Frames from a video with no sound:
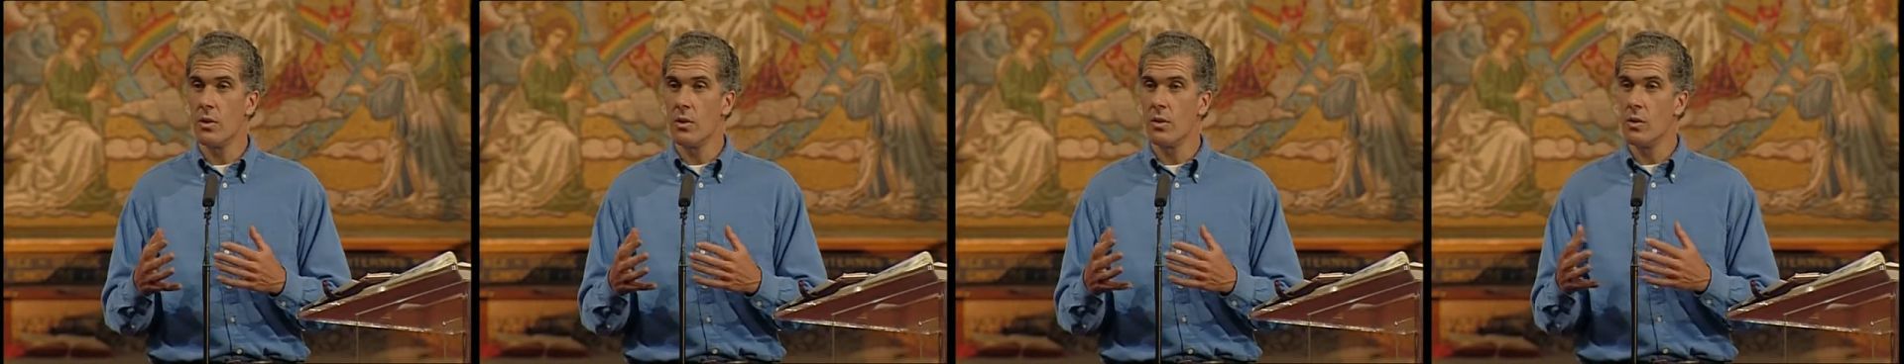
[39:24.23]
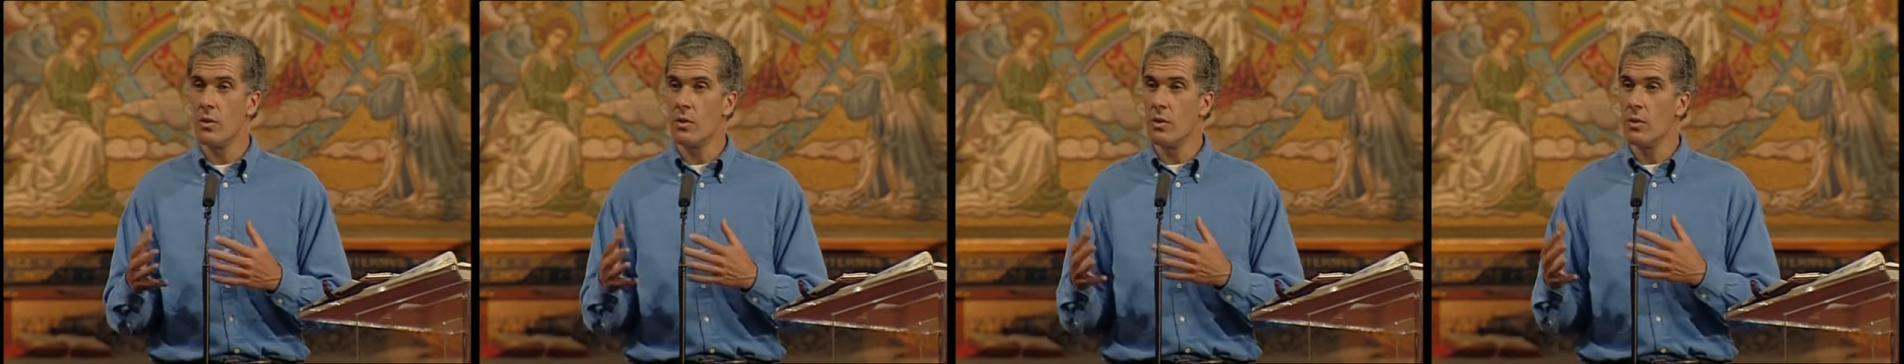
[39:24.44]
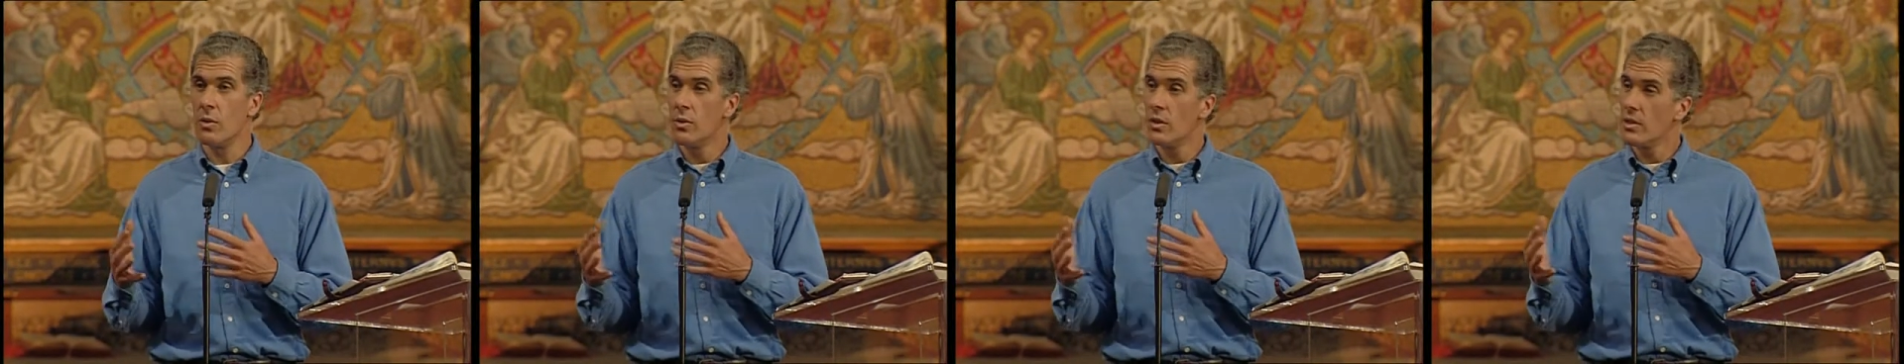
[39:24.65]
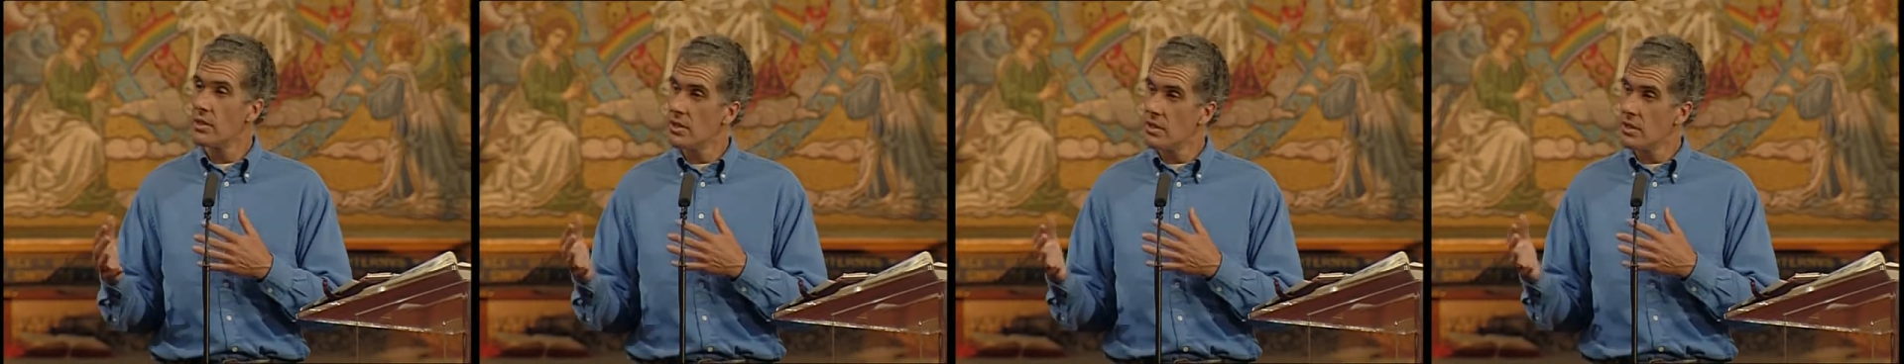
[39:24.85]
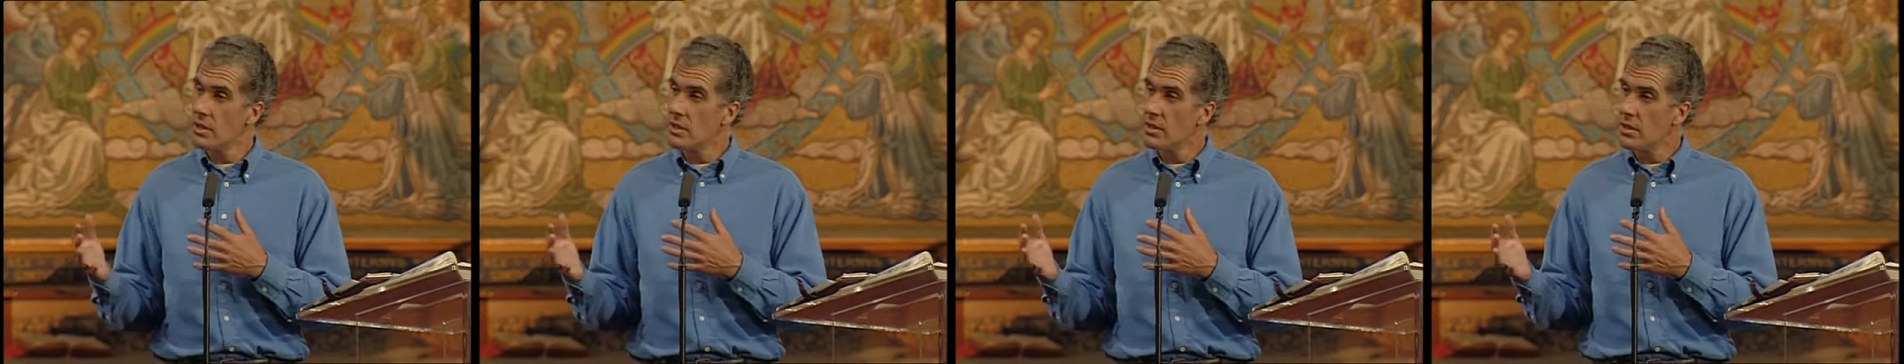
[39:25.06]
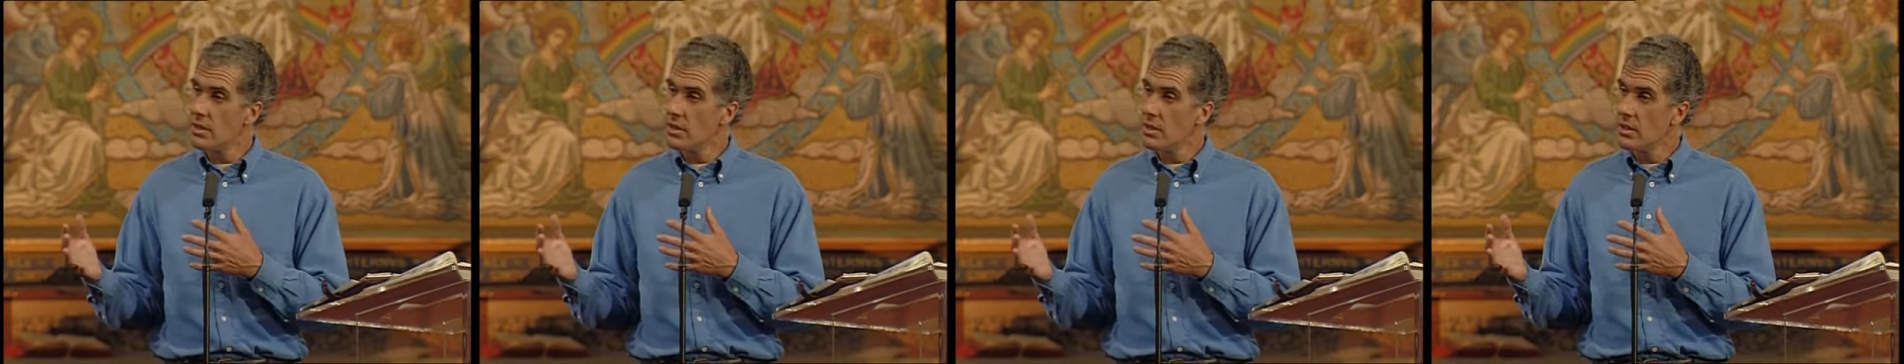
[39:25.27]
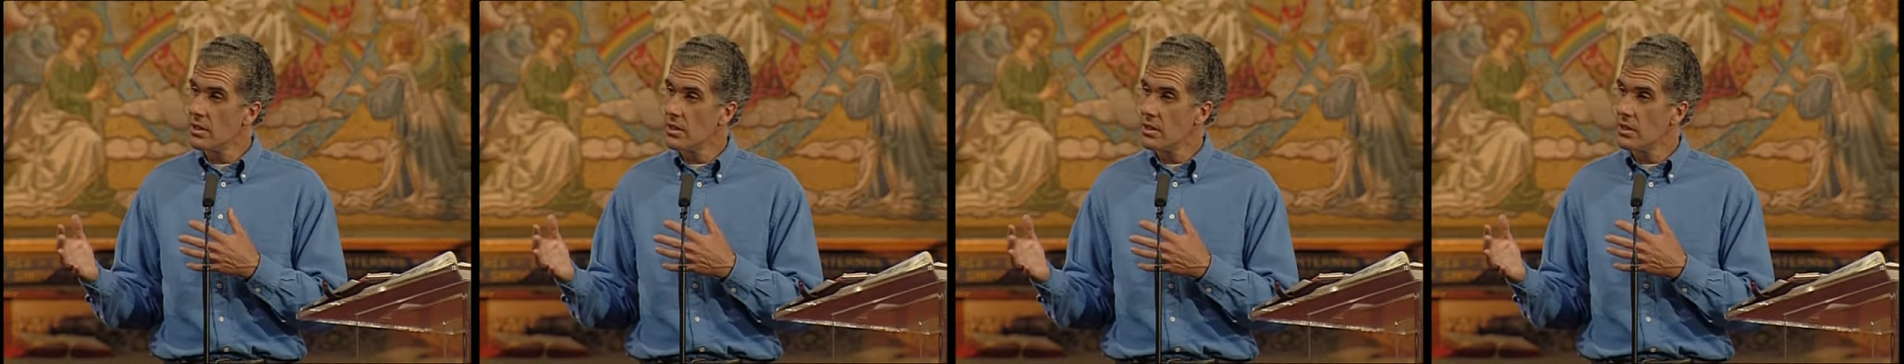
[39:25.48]
or
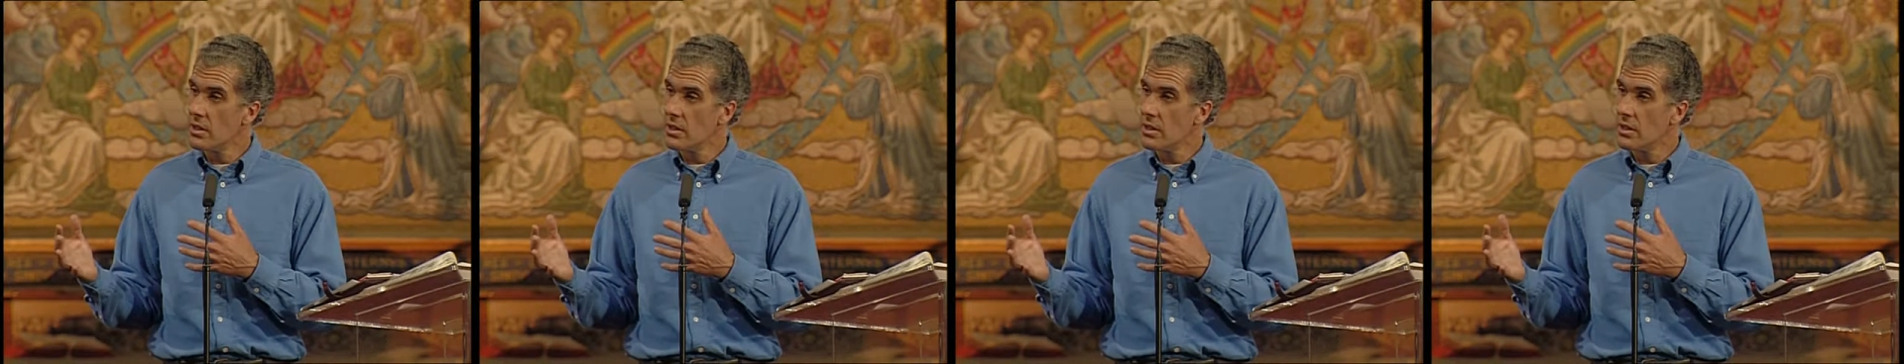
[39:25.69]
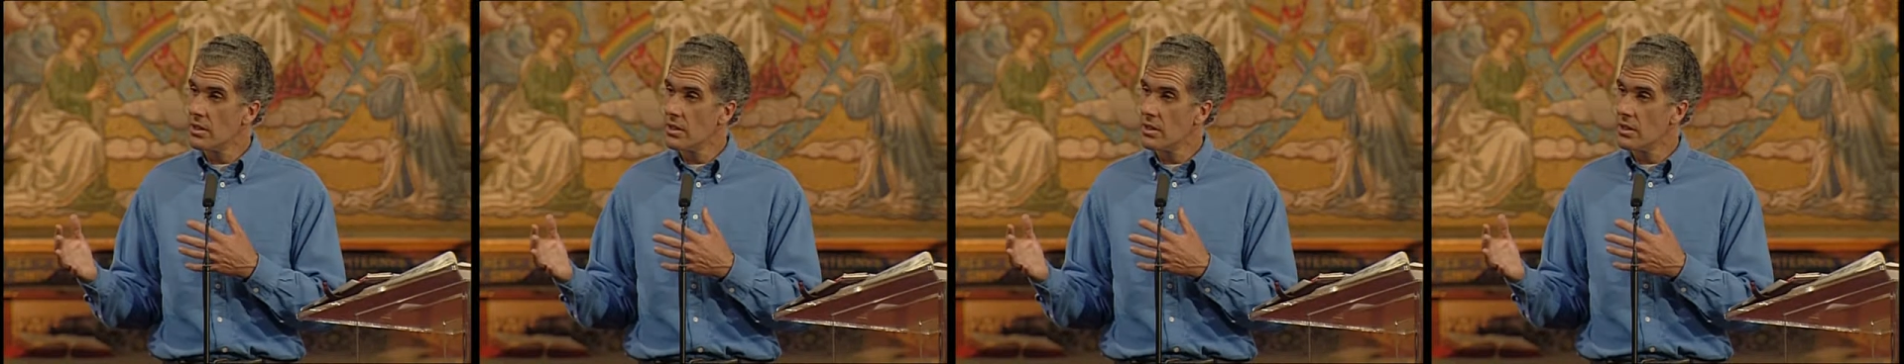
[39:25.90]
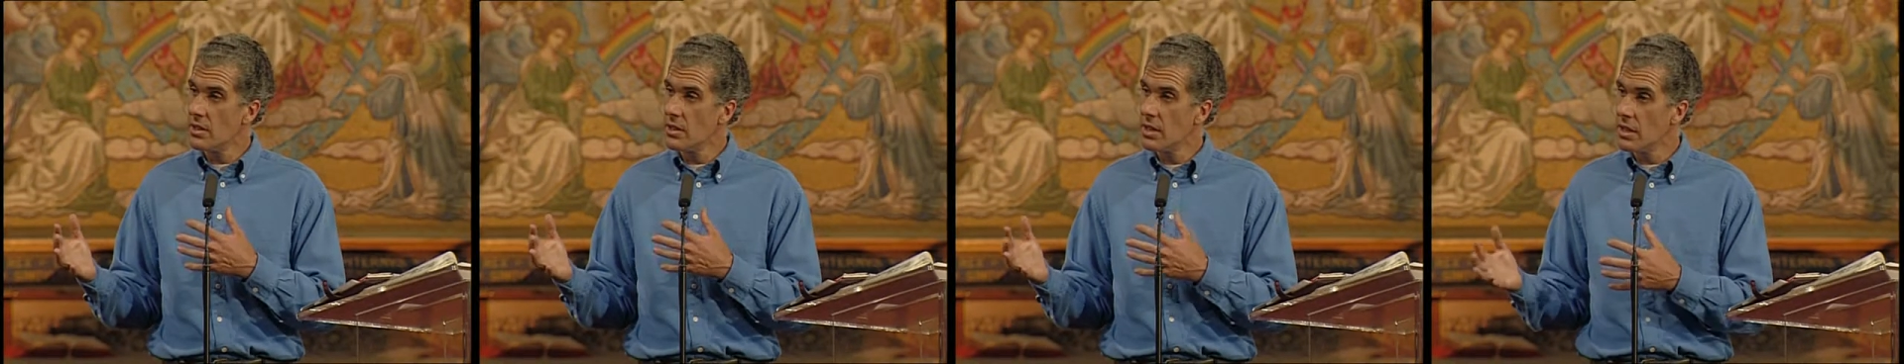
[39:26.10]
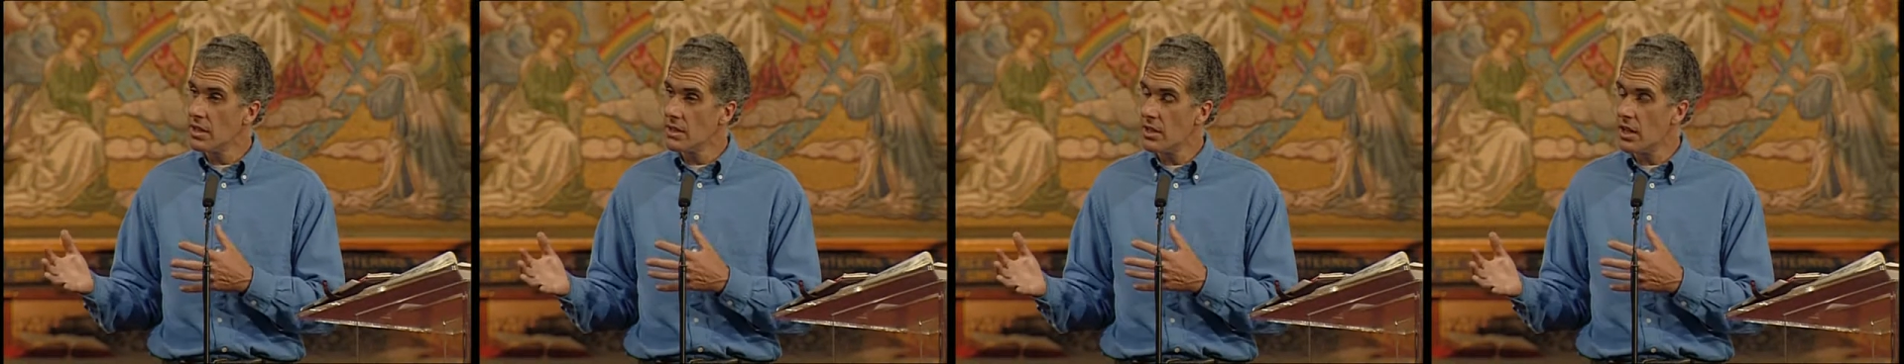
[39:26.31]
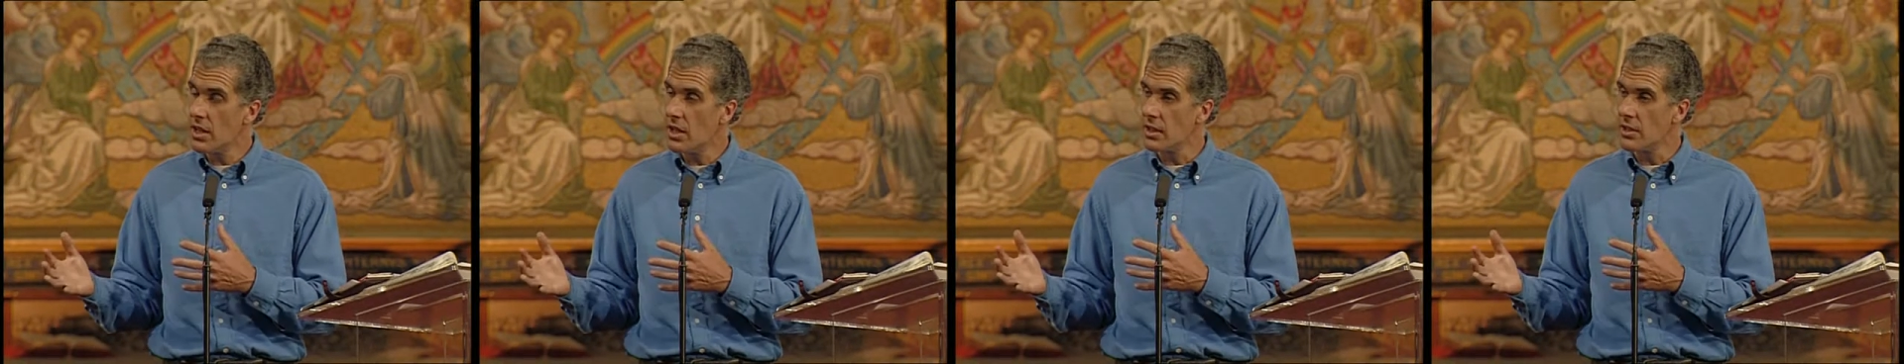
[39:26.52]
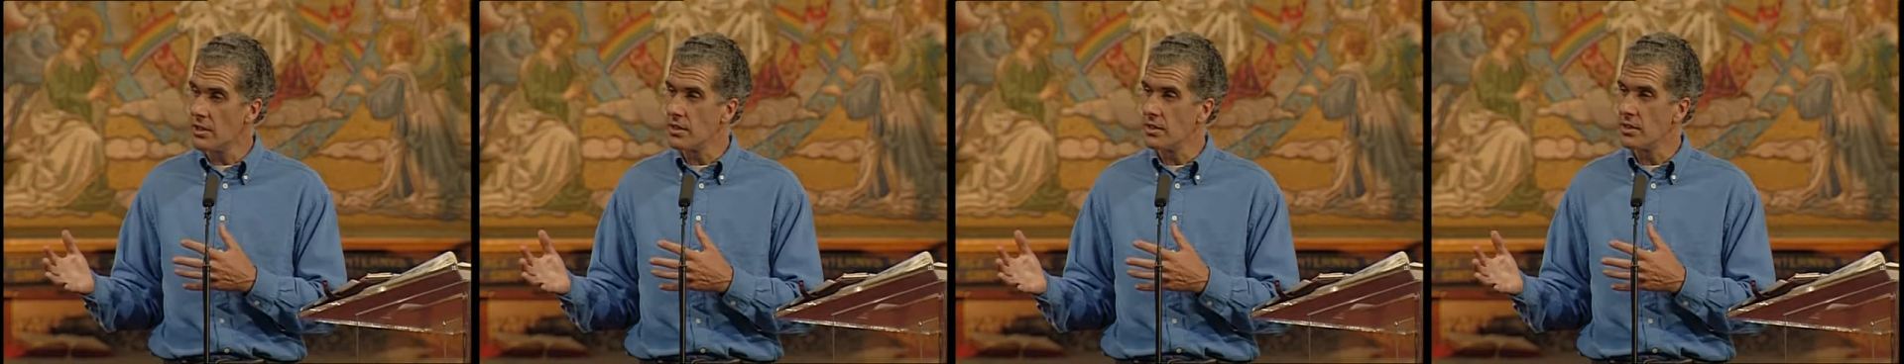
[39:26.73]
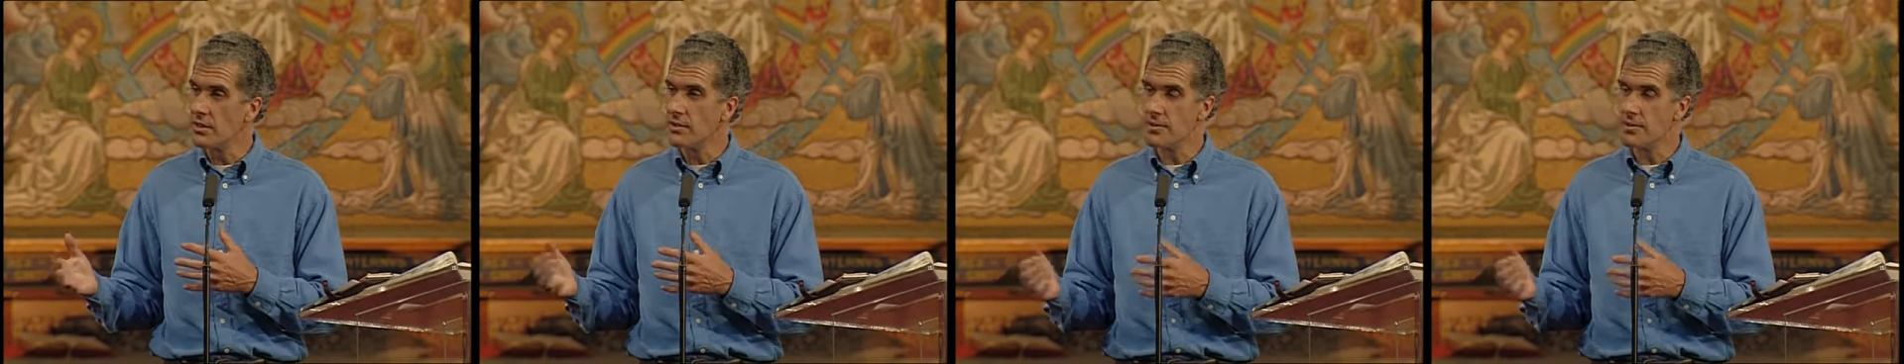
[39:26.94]
that he's God.